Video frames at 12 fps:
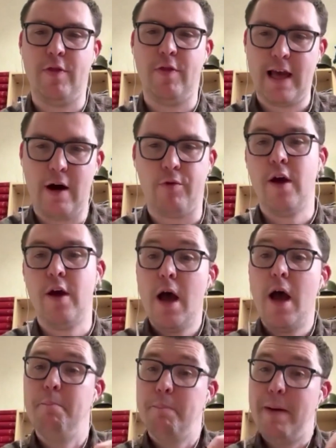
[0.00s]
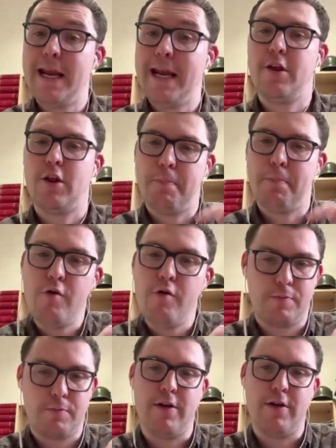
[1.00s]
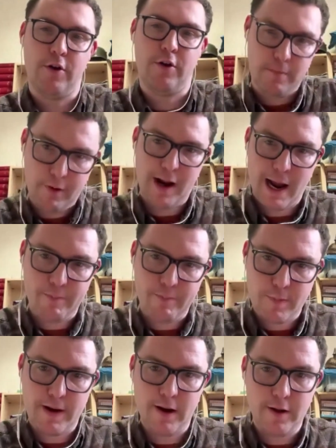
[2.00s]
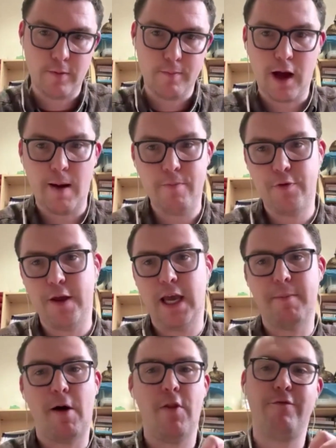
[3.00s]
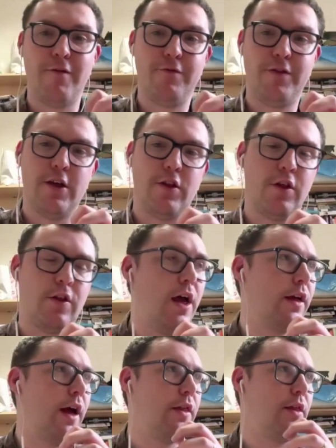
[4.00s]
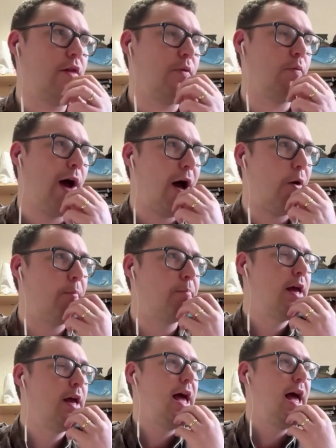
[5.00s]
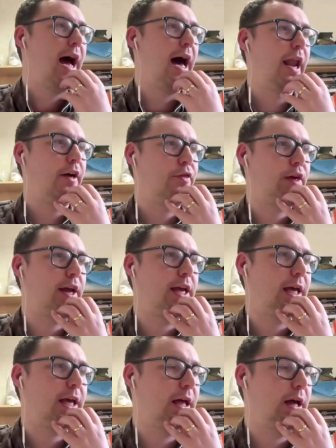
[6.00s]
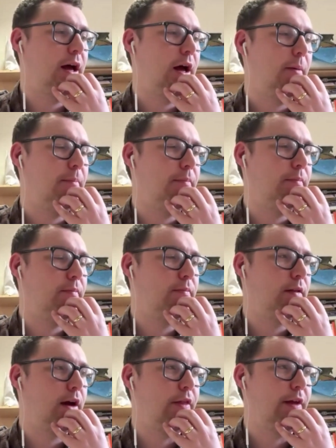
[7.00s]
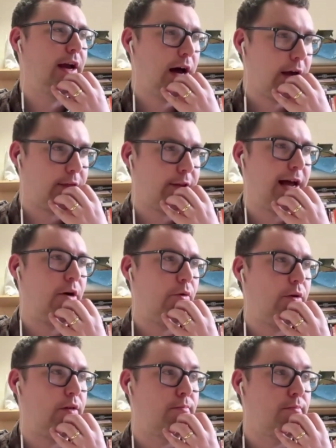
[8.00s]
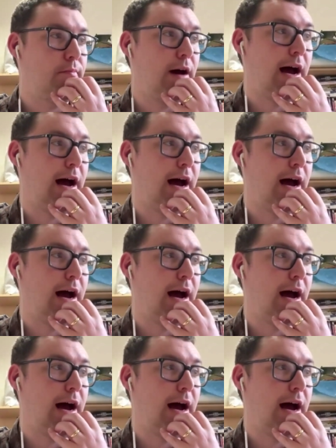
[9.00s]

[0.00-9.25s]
with the South, mainly as a post-president, but I am spending some time thinking about the 50s as well. And I think Eisenhower is